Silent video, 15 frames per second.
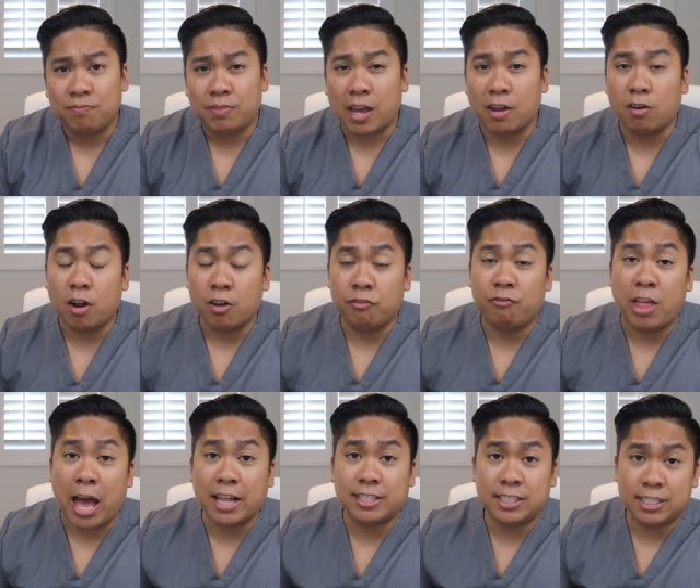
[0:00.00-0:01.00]
And
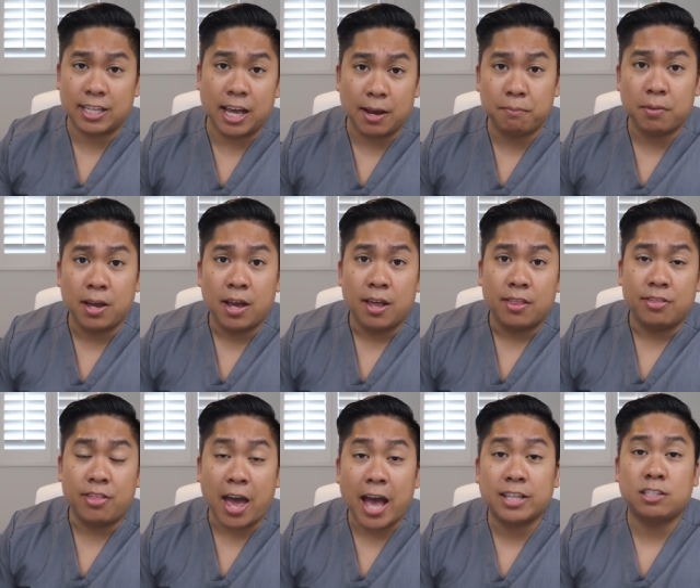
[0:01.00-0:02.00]
that step,
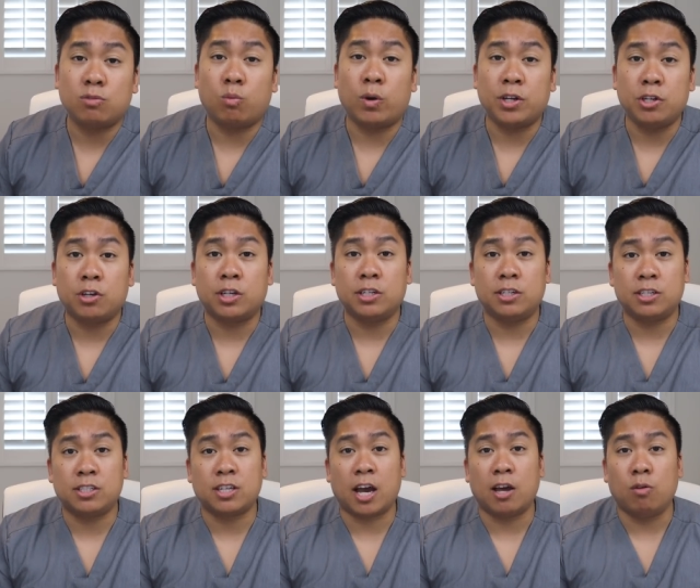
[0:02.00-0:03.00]
that's when you can
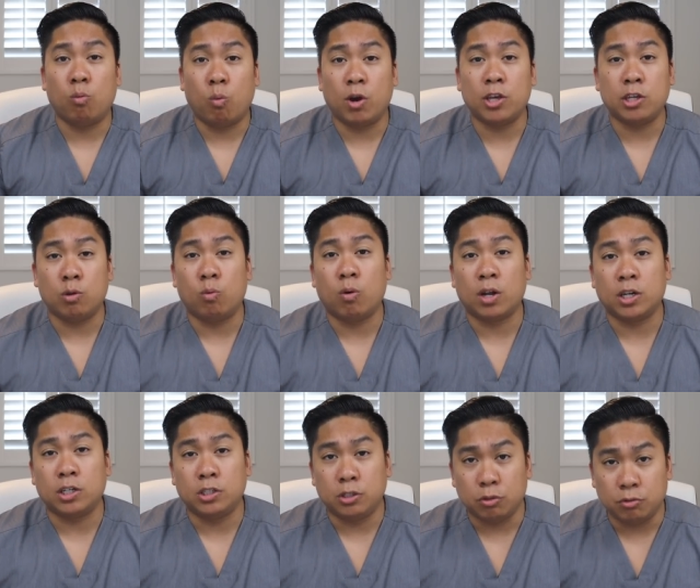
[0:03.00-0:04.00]
decide what you want
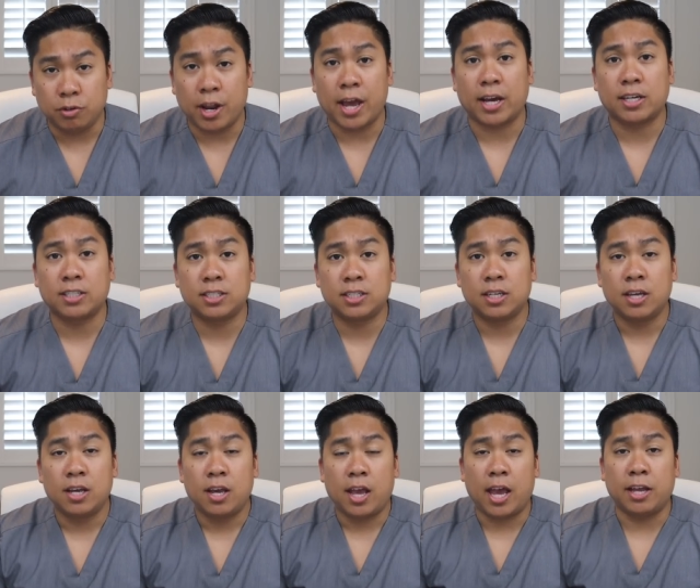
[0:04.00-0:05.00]
to do next.
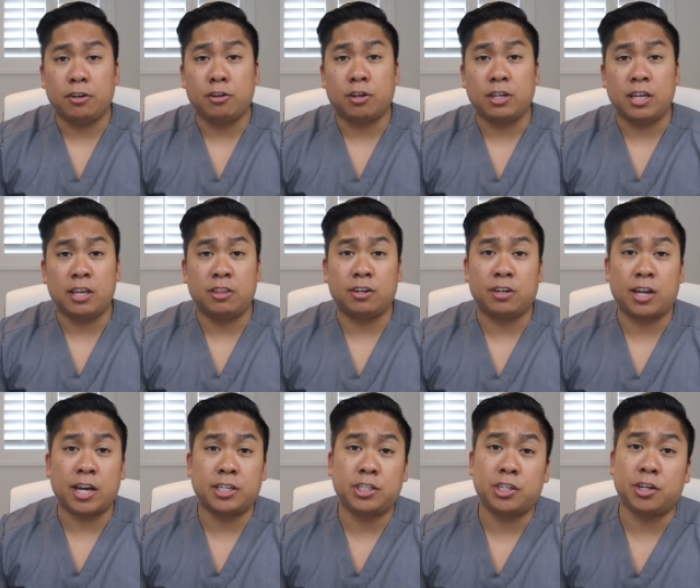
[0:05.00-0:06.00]
And you can either
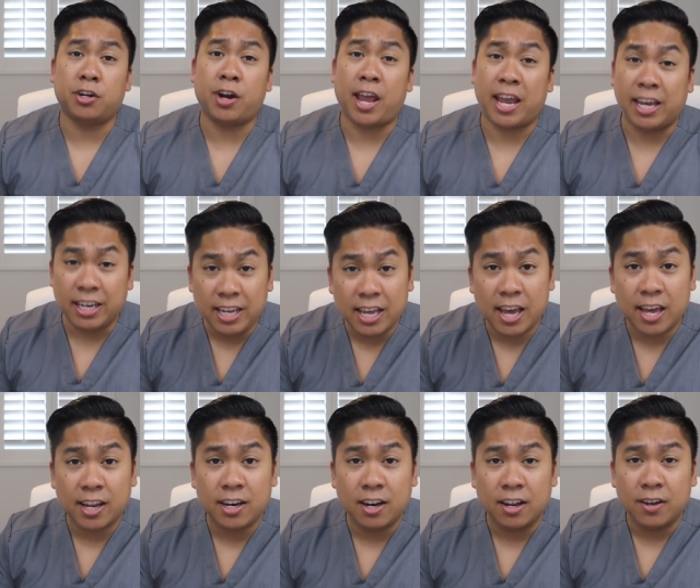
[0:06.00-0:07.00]
get your A D
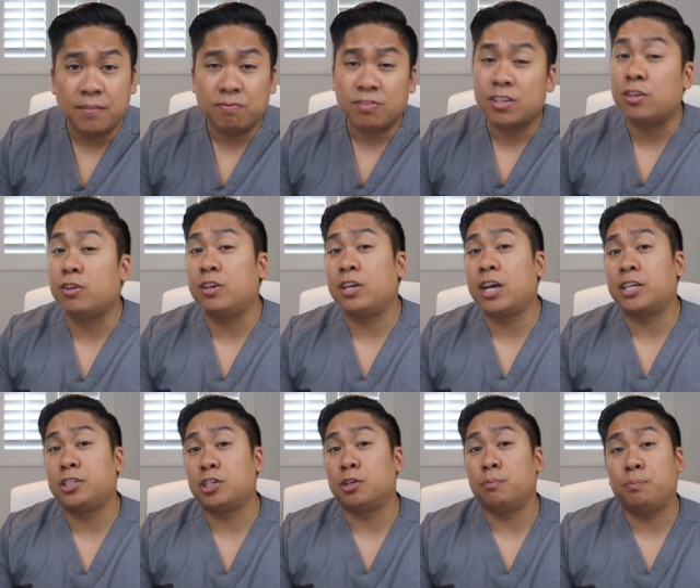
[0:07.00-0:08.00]
N, you can
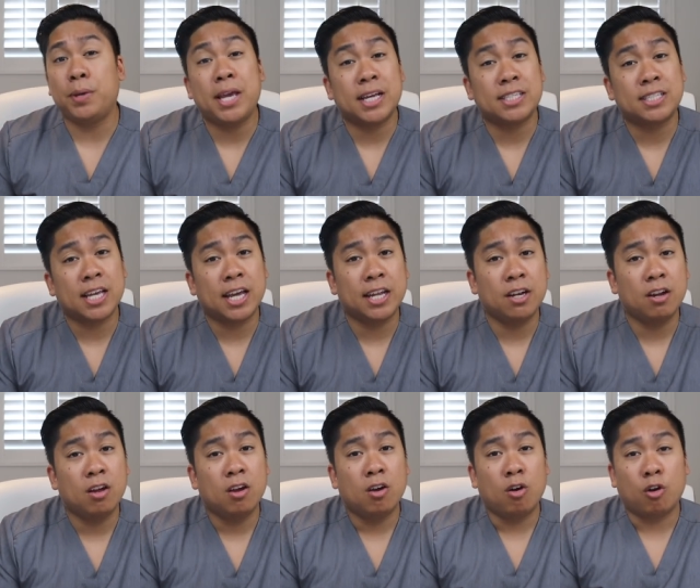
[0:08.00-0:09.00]
get your B S N,
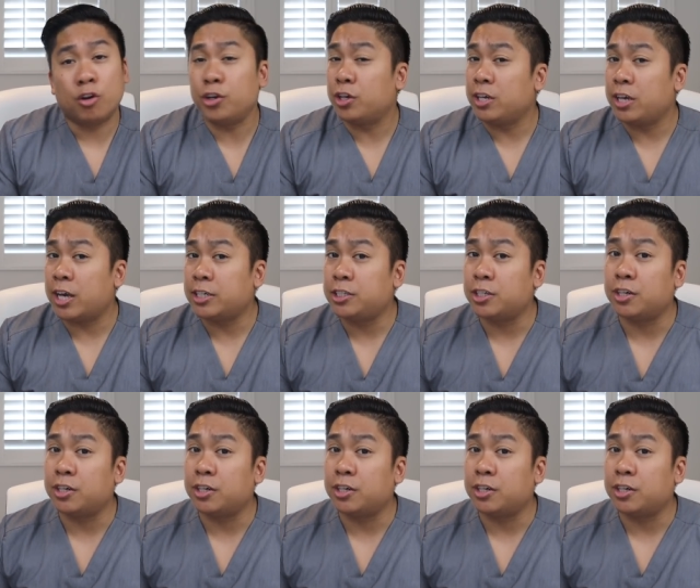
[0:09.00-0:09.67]
or you can get